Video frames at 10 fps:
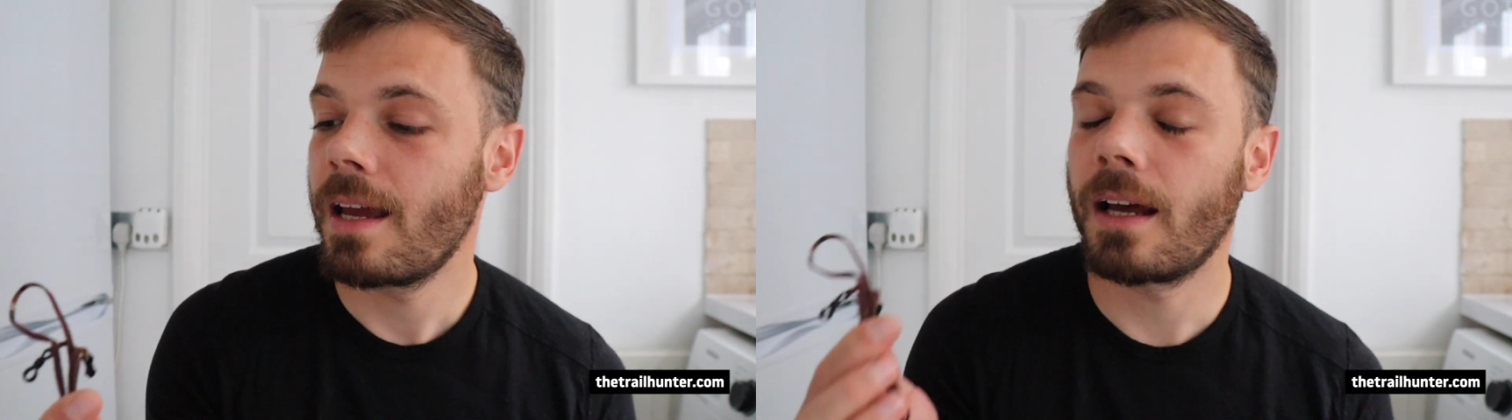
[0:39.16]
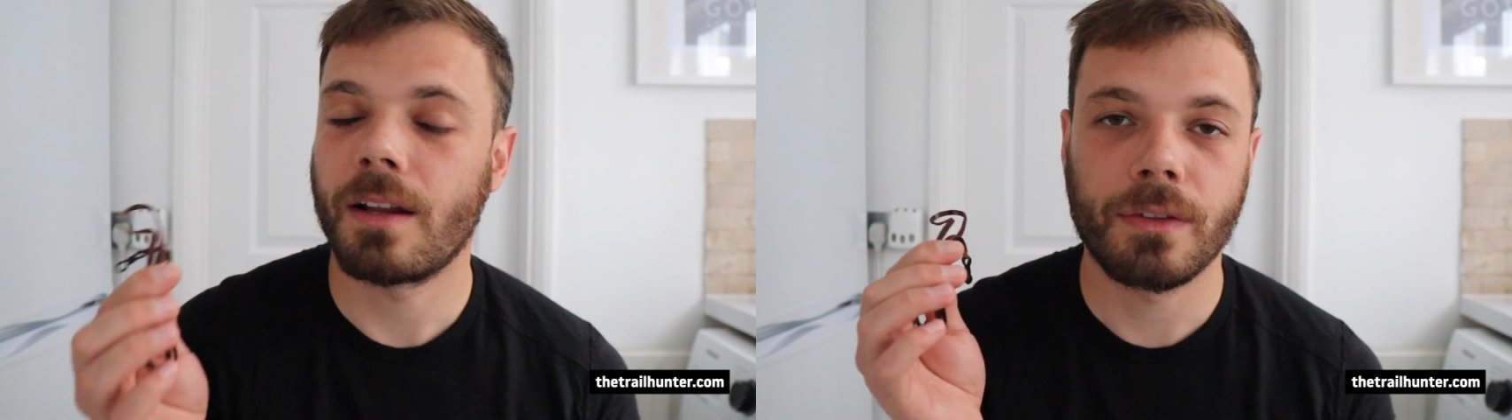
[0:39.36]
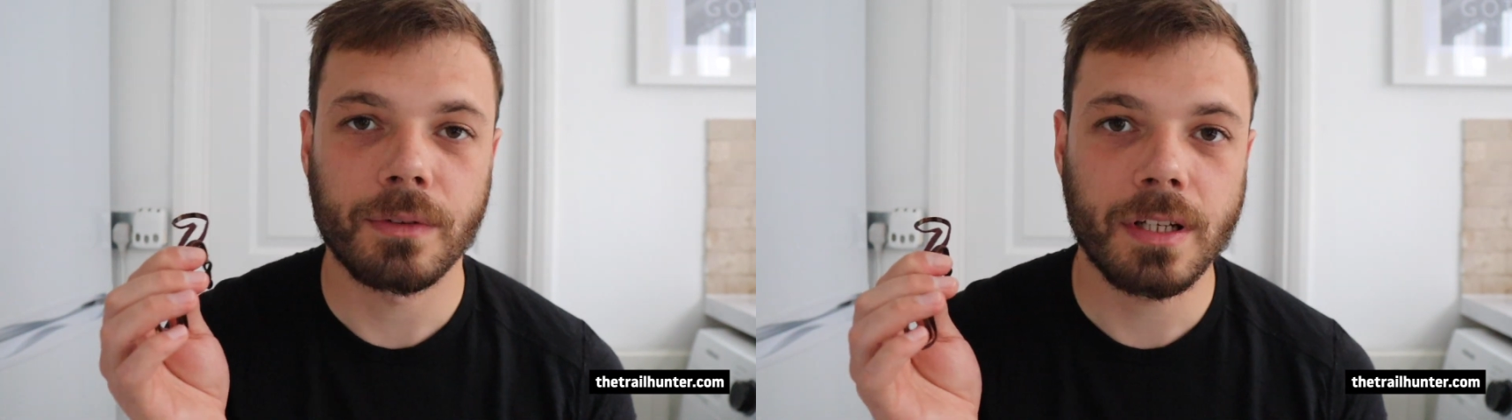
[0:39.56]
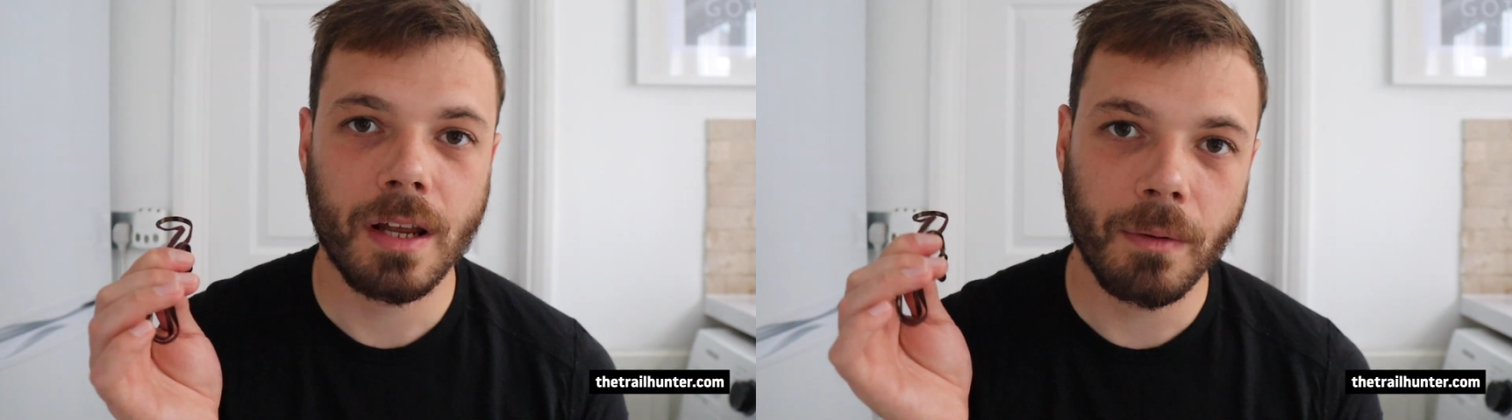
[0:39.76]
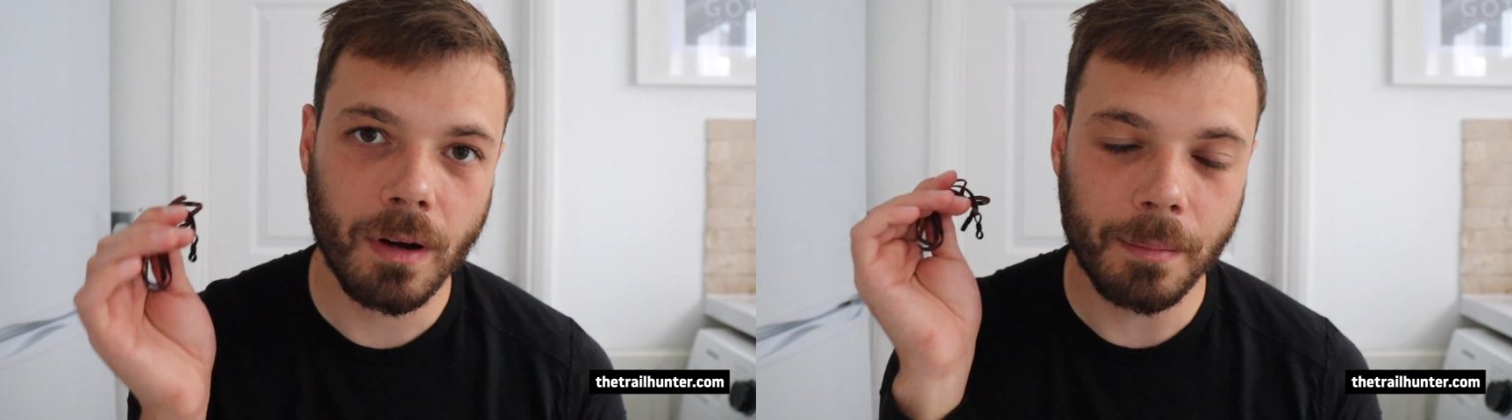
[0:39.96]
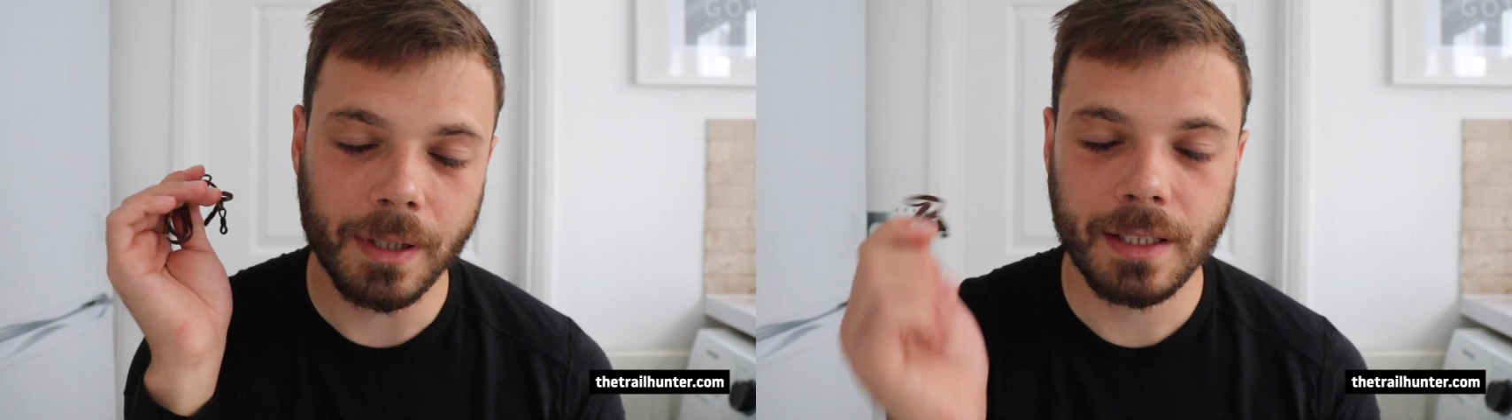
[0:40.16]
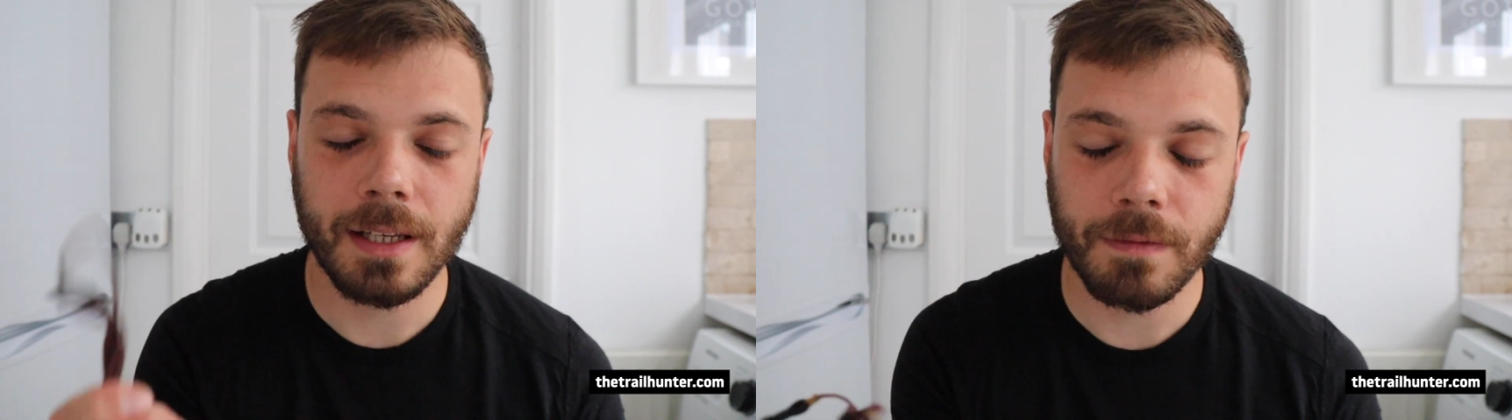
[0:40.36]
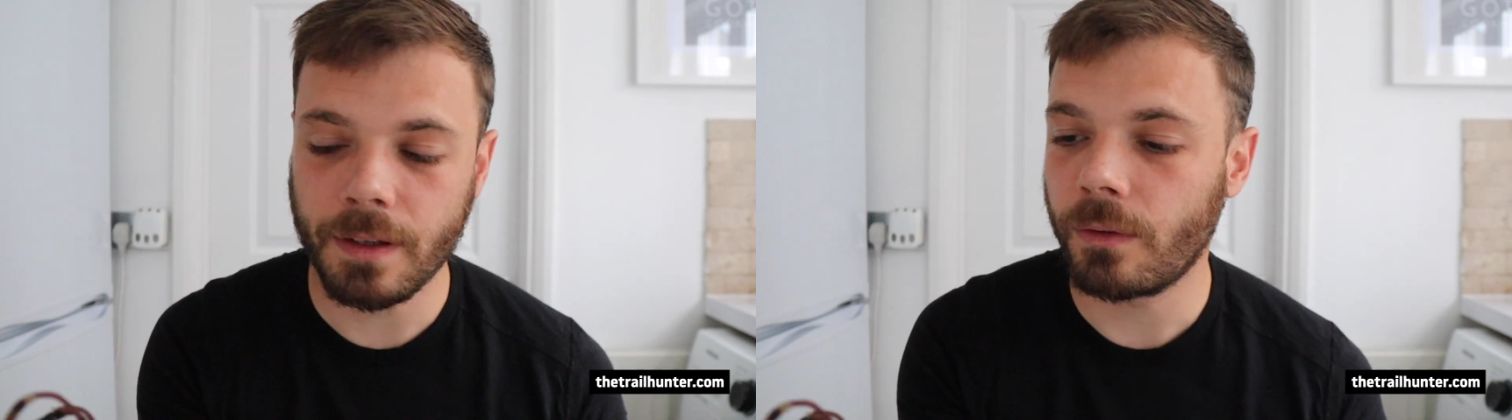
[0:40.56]
and I thought, you know what, I'm going to
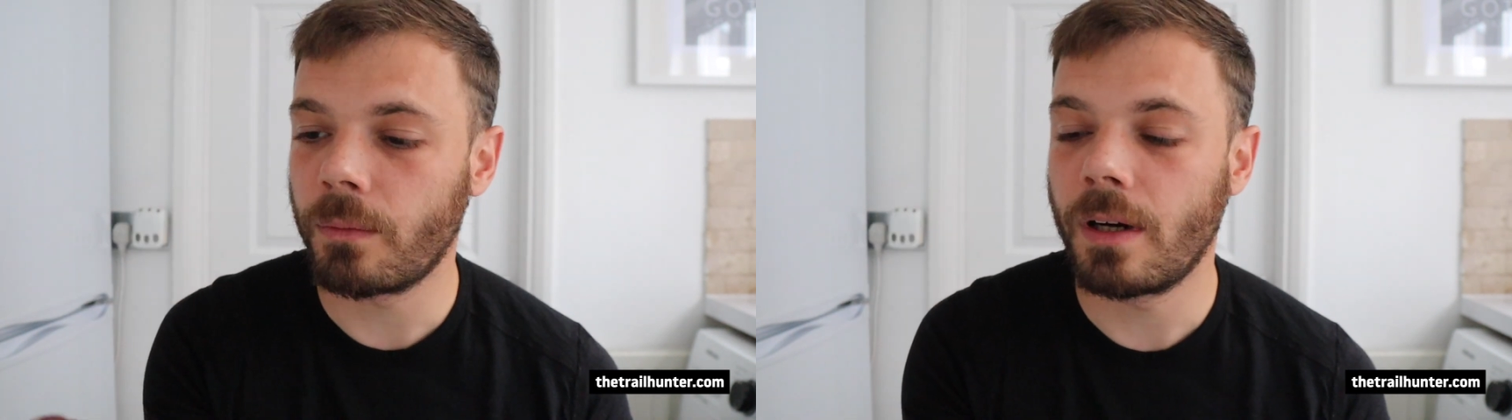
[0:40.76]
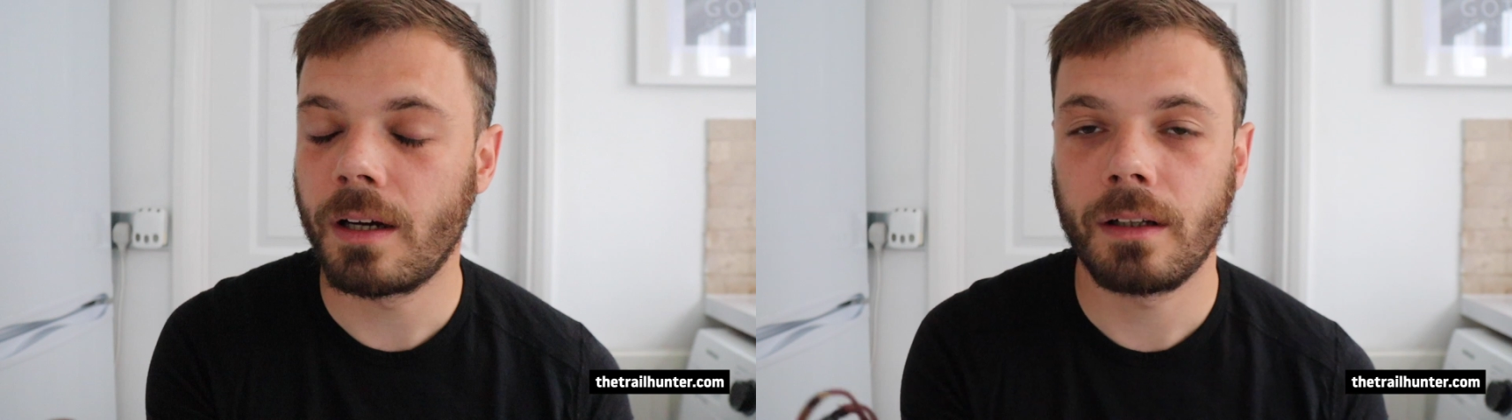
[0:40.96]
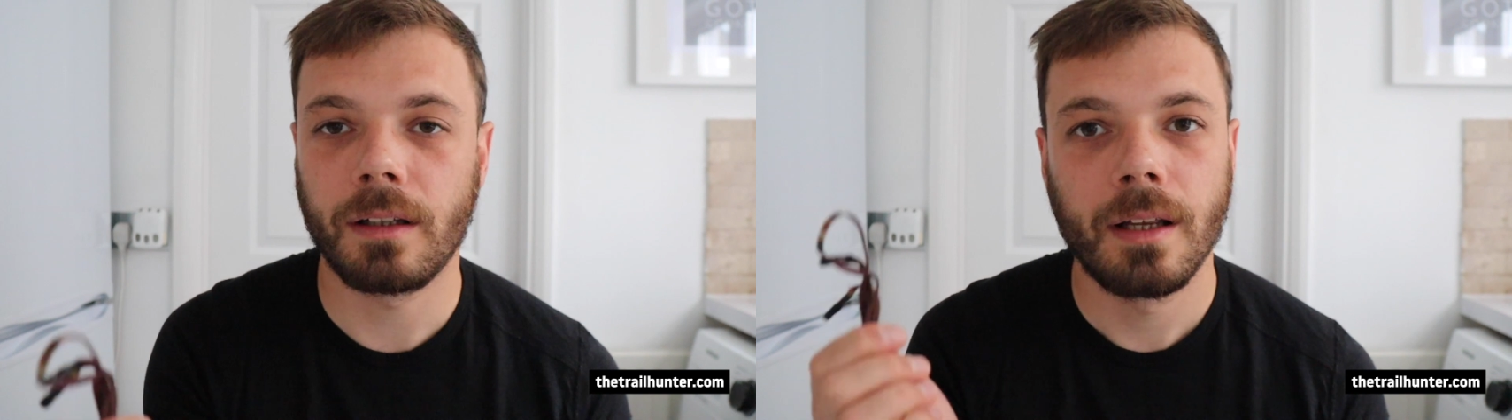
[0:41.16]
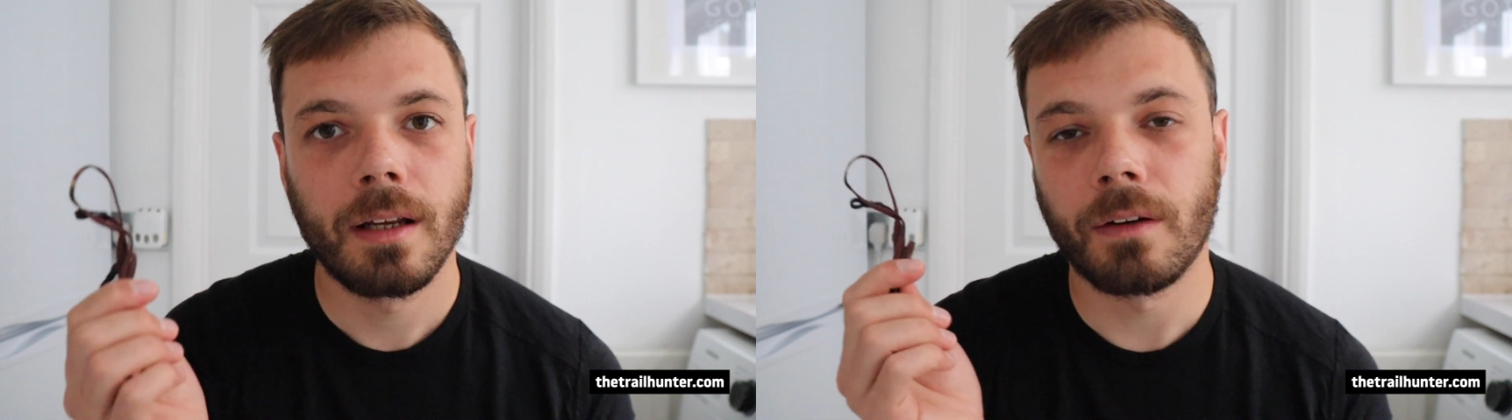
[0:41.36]
give these a whirl.